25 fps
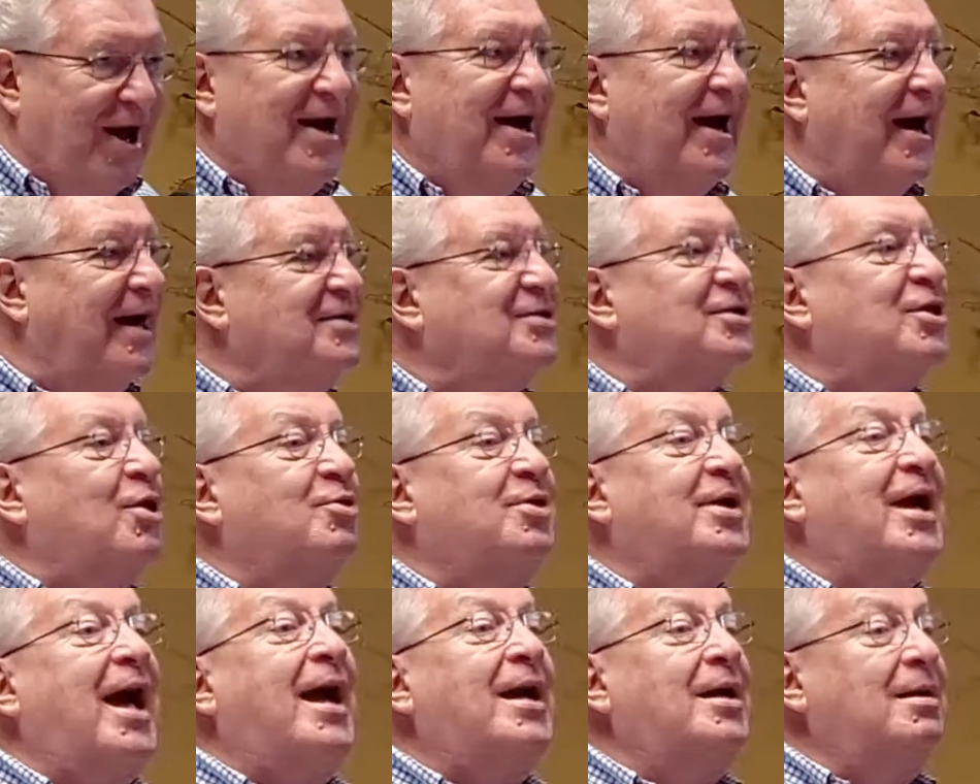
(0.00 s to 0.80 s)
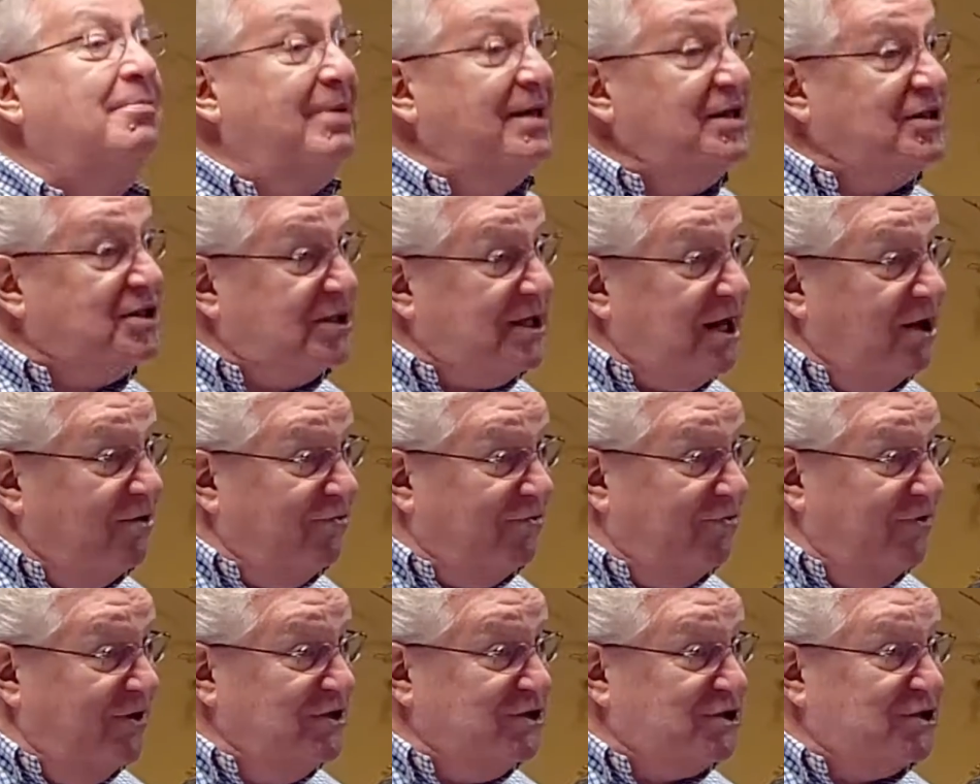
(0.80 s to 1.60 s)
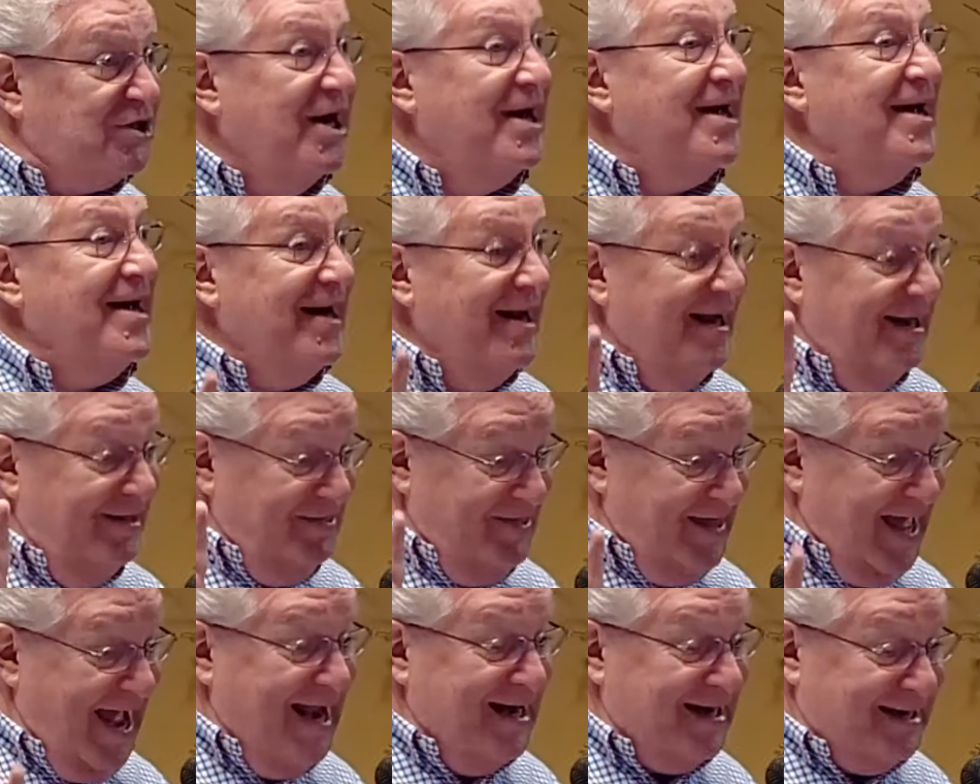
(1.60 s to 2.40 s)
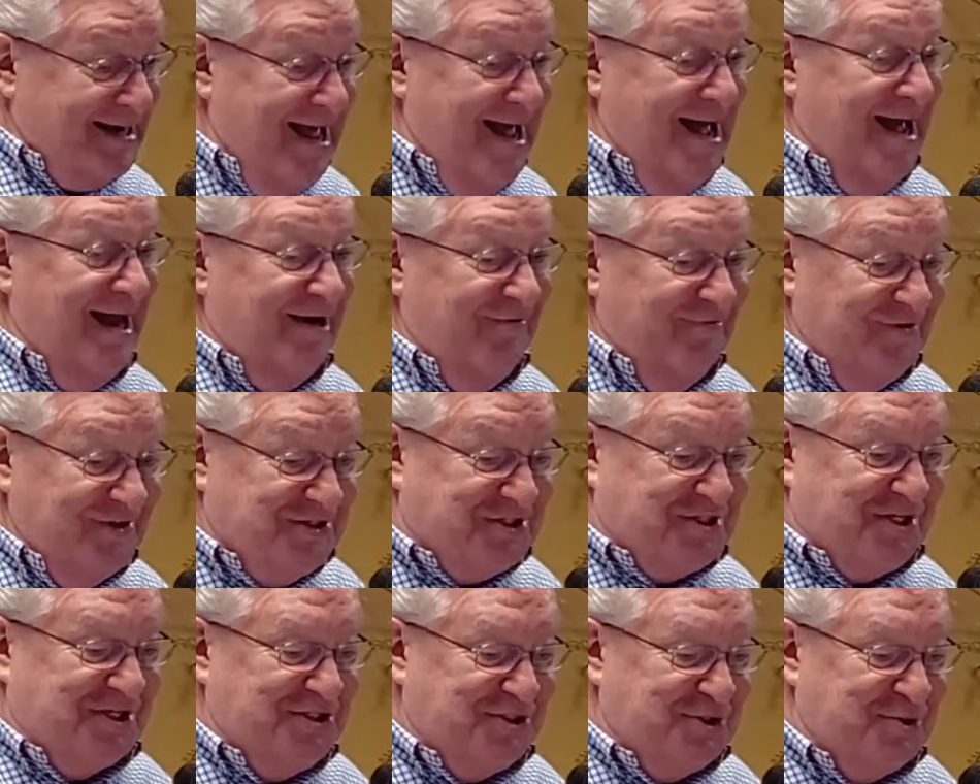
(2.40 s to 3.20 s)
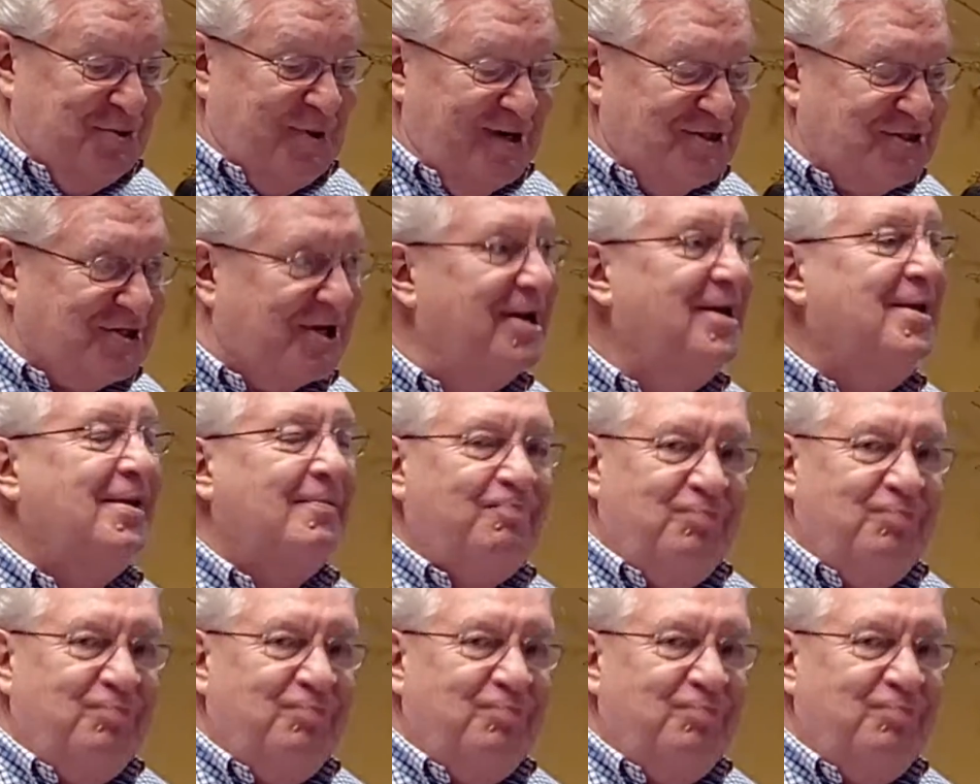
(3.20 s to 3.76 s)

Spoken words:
It's okay to be selfish in that kind of a situation.